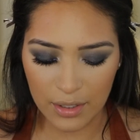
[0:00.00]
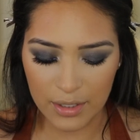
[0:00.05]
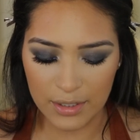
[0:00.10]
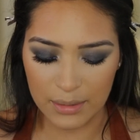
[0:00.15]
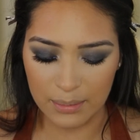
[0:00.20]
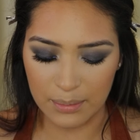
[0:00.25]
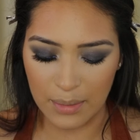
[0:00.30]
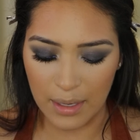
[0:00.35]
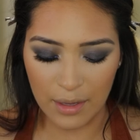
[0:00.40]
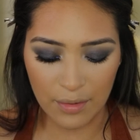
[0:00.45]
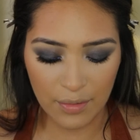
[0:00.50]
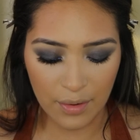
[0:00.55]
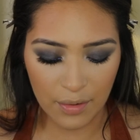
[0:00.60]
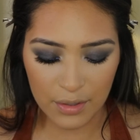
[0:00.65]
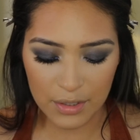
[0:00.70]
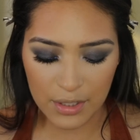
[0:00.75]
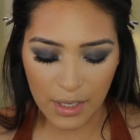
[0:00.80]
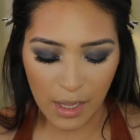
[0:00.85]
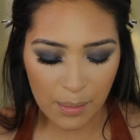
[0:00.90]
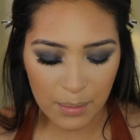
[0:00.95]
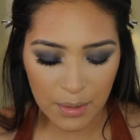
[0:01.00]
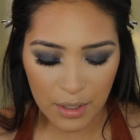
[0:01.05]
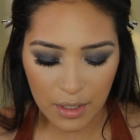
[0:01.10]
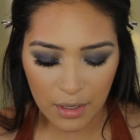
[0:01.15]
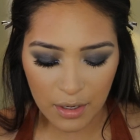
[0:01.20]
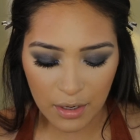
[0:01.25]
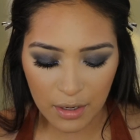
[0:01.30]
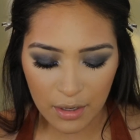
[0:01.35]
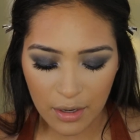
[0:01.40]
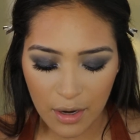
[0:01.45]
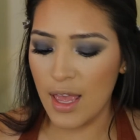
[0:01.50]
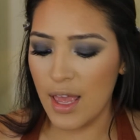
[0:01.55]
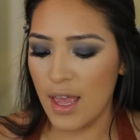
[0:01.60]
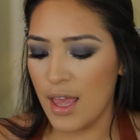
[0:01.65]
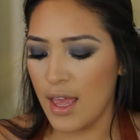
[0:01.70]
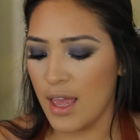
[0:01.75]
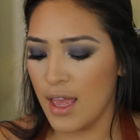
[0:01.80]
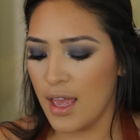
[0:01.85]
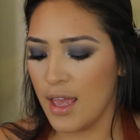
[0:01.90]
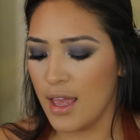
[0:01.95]
is my favorite time of year.
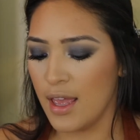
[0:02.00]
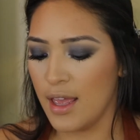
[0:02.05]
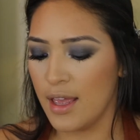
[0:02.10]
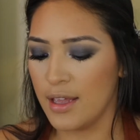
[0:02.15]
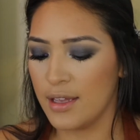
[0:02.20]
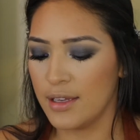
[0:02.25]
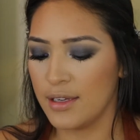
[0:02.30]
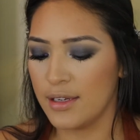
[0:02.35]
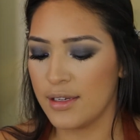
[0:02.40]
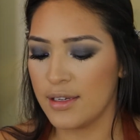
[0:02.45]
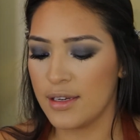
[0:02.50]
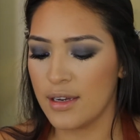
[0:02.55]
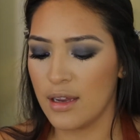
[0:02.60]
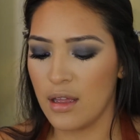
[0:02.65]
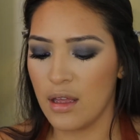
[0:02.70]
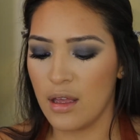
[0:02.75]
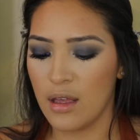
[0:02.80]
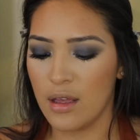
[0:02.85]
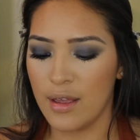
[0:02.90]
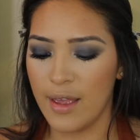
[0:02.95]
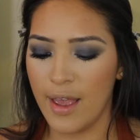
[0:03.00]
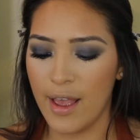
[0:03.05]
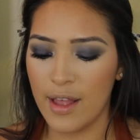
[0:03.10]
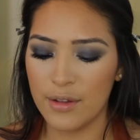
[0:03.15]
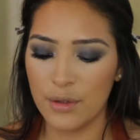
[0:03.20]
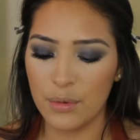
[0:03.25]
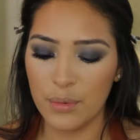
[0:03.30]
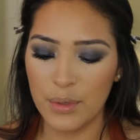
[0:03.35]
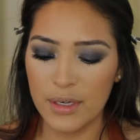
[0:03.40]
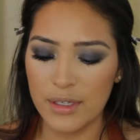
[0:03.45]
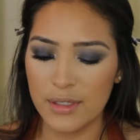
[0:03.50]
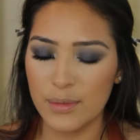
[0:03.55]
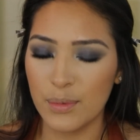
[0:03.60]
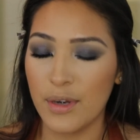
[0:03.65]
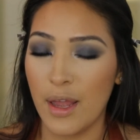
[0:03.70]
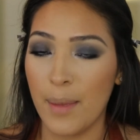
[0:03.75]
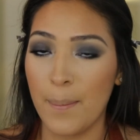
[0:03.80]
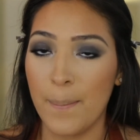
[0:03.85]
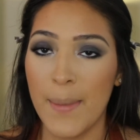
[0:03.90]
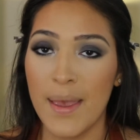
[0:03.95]
And Halloween is when
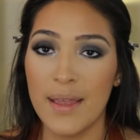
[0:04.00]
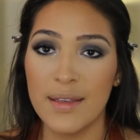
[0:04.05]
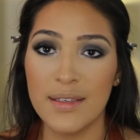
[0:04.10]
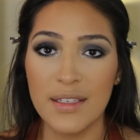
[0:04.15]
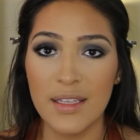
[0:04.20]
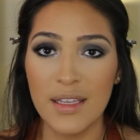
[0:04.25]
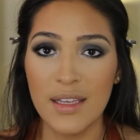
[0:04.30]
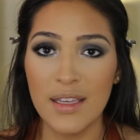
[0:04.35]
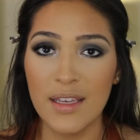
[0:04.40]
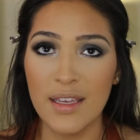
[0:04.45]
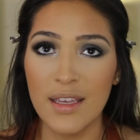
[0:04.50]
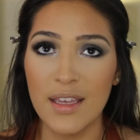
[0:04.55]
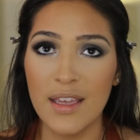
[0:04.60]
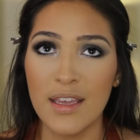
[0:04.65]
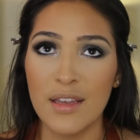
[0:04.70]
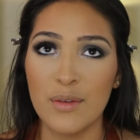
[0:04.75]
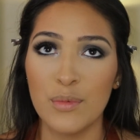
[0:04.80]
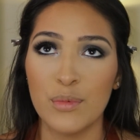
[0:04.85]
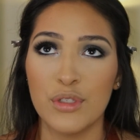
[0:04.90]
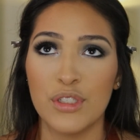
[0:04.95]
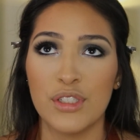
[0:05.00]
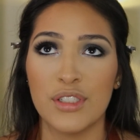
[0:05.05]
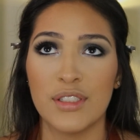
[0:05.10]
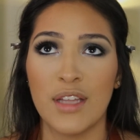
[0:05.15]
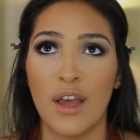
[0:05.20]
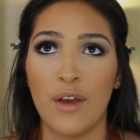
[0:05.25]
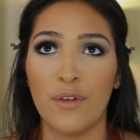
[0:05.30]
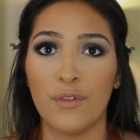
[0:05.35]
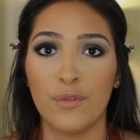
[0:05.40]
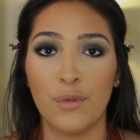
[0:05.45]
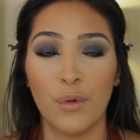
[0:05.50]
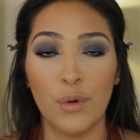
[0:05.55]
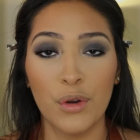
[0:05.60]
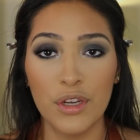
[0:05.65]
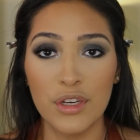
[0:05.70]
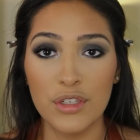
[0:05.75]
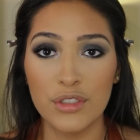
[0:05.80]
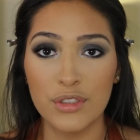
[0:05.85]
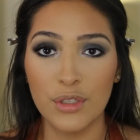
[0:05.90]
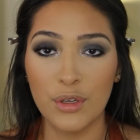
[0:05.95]
I met Tegan, which is now 4
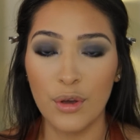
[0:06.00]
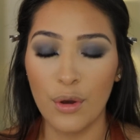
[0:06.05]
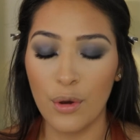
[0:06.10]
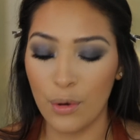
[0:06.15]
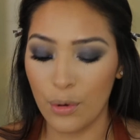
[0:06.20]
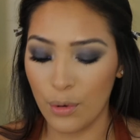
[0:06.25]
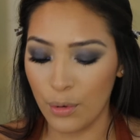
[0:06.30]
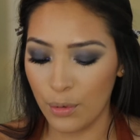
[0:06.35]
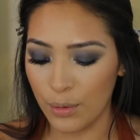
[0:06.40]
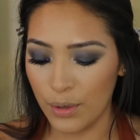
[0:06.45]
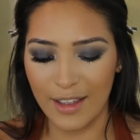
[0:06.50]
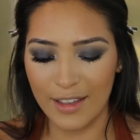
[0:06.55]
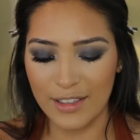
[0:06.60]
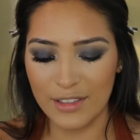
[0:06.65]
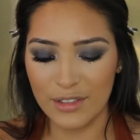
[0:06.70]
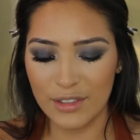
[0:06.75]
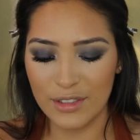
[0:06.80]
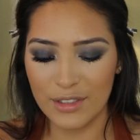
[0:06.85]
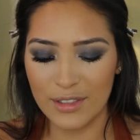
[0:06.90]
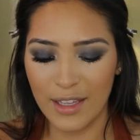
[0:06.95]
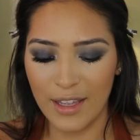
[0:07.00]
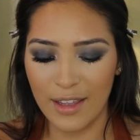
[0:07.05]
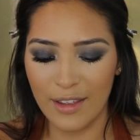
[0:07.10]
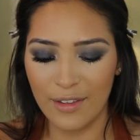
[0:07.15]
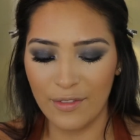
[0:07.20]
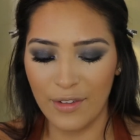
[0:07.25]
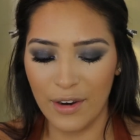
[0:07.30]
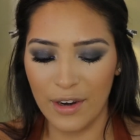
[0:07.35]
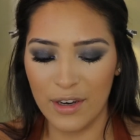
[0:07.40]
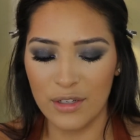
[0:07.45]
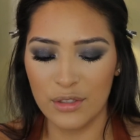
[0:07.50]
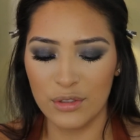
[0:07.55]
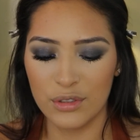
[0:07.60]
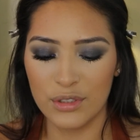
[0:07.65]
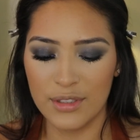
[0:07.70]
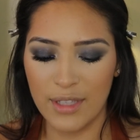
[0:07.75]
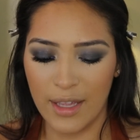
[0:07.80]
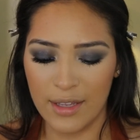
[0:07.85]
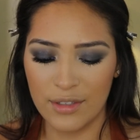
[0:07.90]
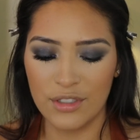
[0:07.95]
years ago. It's just like very
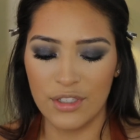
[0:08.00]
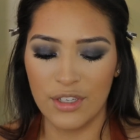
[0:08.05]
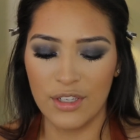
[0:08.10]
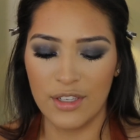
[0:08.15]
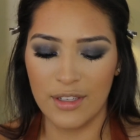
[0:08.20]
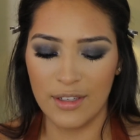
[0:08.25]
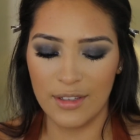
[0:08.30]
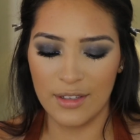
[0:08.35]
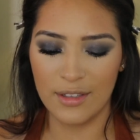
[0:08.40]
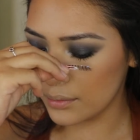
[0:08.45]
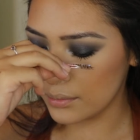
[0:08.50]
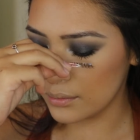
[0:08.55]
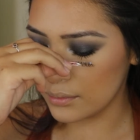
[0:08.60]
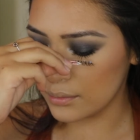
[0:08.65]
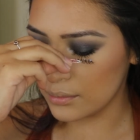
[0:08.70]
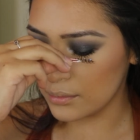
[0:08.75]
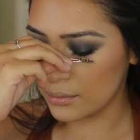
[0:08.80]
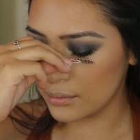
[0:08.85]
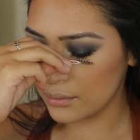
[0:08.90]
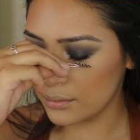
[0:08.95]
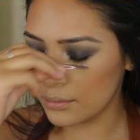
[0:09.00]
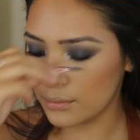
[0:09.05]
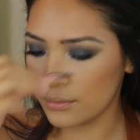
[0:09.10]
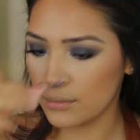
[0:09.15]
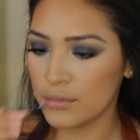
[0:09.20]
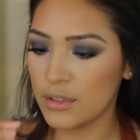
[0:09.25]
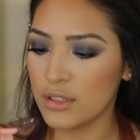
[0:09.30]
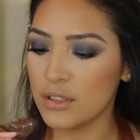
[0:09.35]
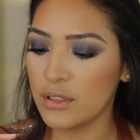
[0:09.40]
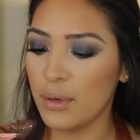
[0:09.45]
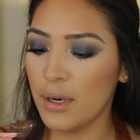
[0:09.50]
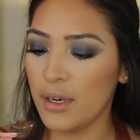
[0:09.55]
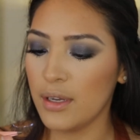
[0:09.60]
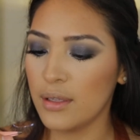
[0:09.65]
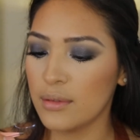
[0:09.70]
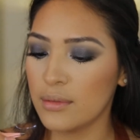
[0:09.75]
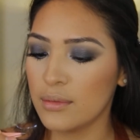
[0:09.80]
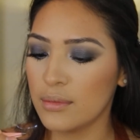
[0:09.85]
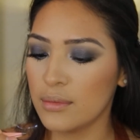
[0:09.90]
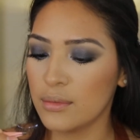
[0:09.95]
nostalgic. Is it ready?
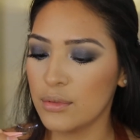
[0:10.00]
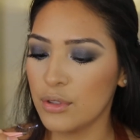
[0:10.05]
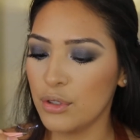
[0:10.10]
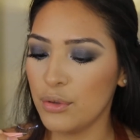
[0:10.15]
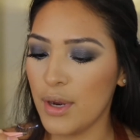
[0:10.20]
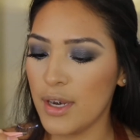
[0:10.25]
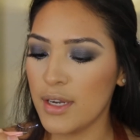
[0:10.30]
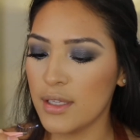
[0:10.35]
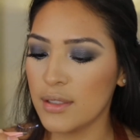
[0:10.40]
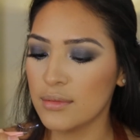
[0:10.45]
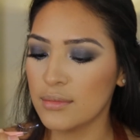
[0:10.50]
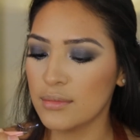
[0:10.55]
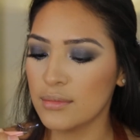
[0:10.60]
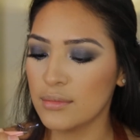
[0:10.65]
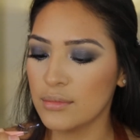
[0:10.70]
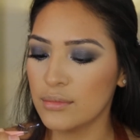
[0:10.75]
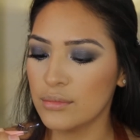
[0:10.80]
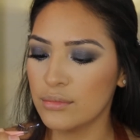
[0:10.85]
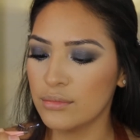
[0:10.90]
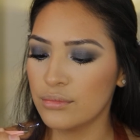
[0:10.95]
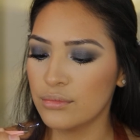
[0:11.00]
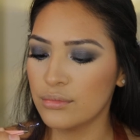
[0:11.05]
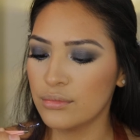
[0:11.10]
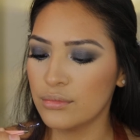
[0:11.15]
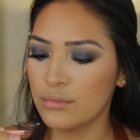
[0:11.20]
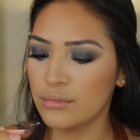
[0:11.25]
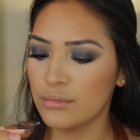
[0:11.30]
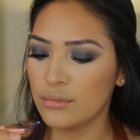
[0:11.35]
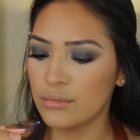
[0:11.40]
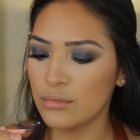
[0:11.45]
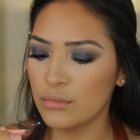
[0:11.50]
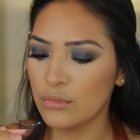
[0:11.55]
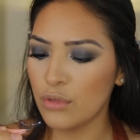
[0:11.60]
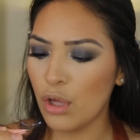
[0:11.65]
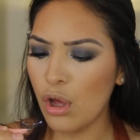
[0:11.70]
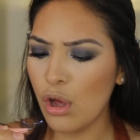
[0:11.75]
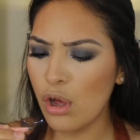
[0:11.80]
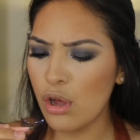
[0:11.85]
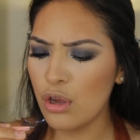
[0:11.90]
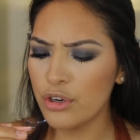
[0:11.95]
You ready?
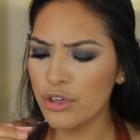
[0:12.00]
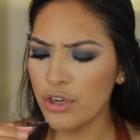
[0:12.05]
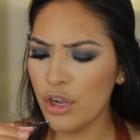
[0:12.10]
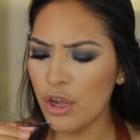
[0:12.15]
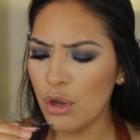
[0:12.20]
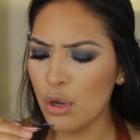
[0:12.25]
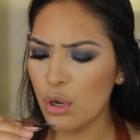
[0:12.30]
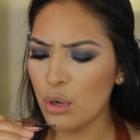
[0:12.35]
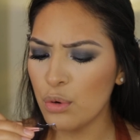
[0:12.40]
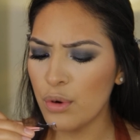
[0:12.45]
Are you all